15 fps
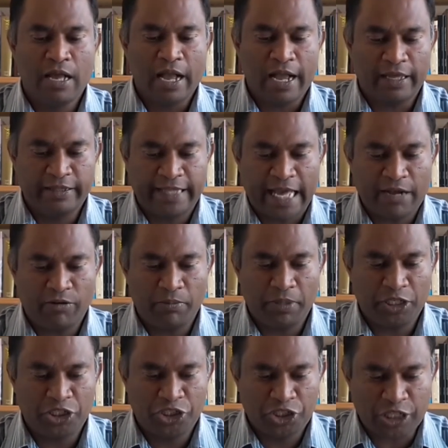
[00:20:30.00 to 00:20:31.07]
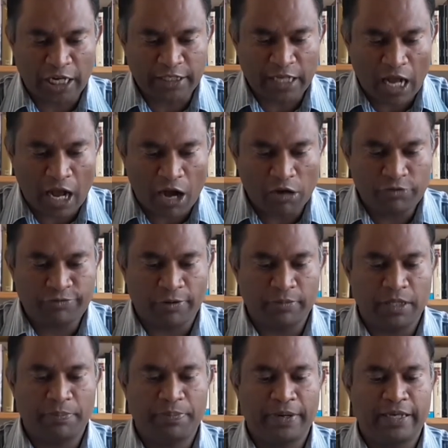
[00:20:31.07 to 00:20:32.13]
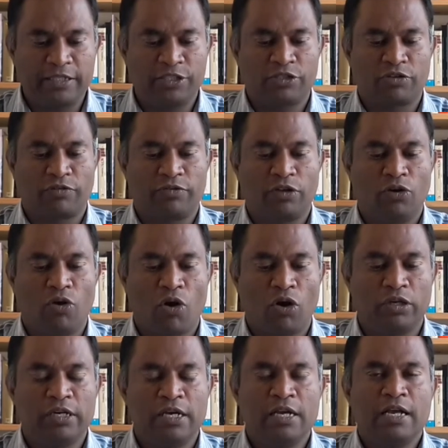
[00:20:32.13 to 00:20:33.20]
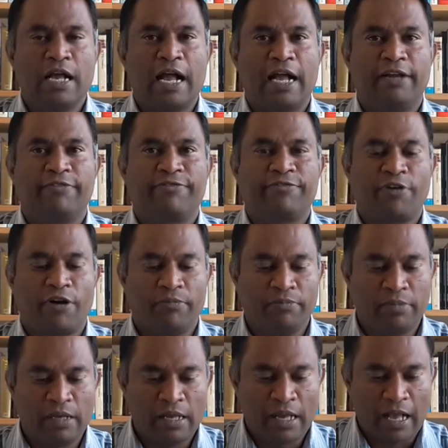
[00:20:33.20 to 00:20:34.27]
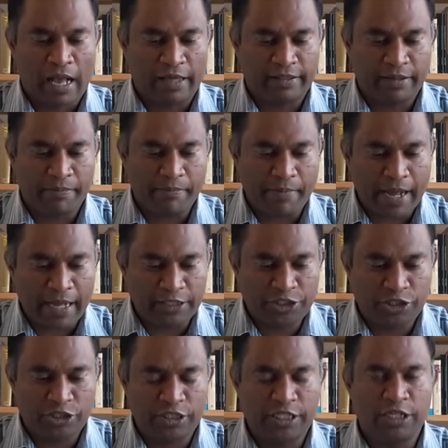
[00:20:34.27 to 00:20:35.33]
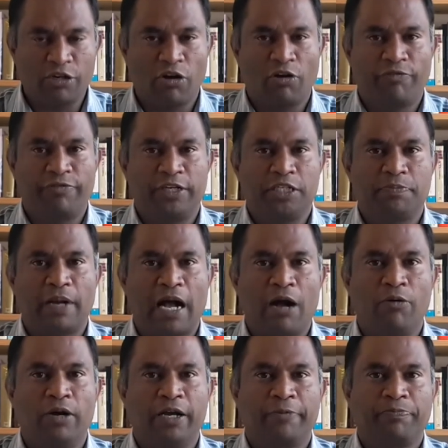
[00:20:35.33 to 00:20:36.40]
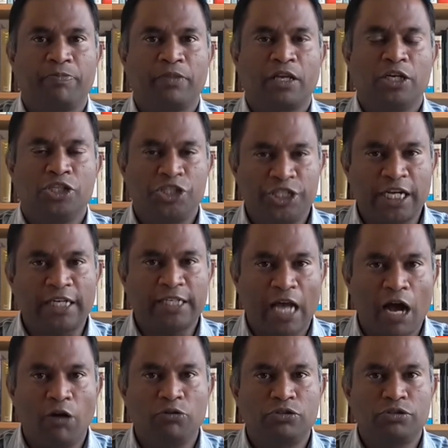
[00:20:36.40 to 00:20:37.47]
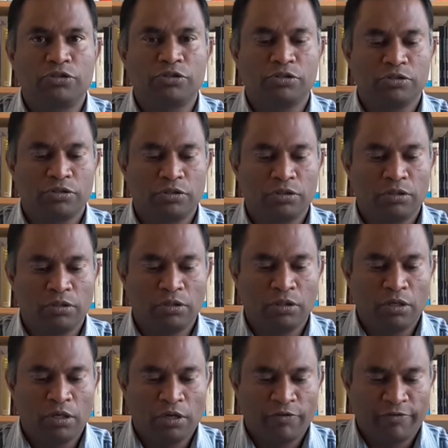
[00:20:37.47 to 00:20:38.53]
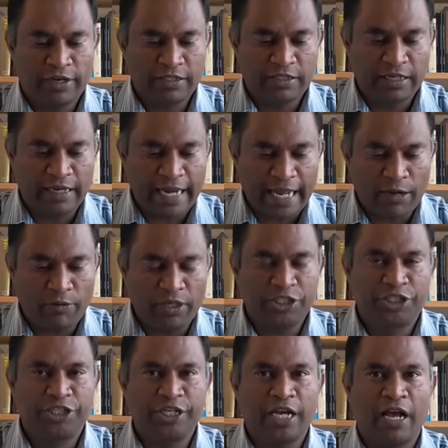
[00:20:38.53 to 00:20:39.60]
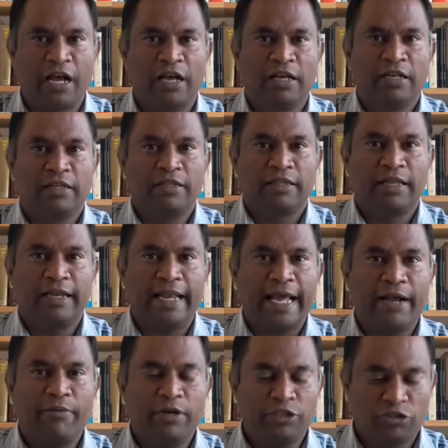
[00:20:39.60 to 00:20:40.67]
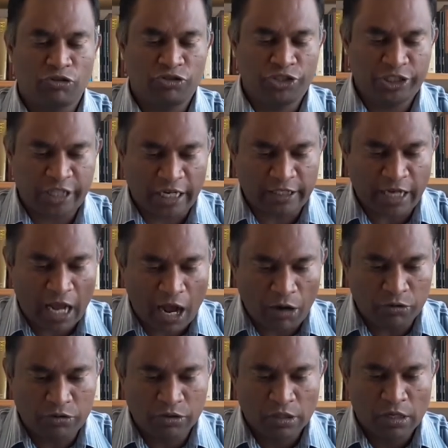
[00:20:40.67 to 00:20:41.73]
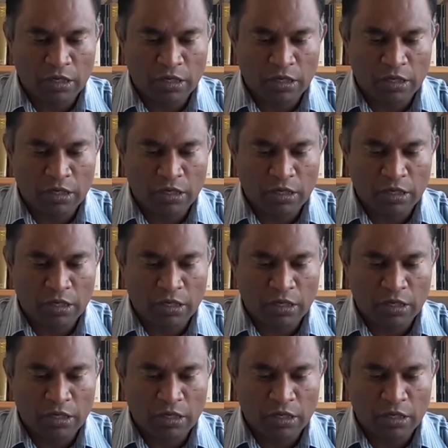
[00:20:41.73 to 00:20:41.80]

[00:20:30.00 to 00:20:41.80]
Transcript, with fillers: And they will be shut out from the presence of the Lord and from uh, the majesty of his power. Shut out. Friends, the language here, the language of shut out,